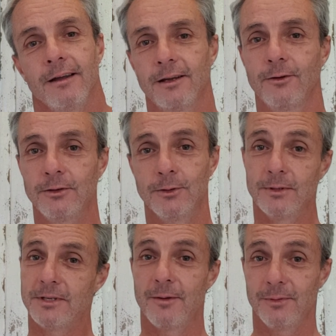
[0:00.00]
can I
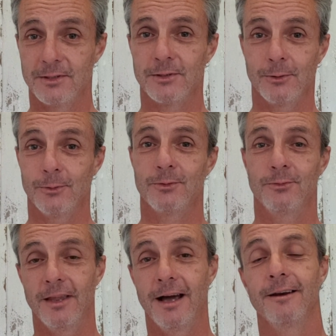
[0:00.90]
do a tapping sequence
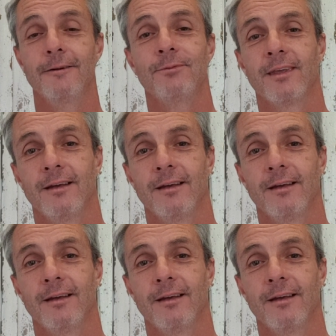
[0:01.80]
for that.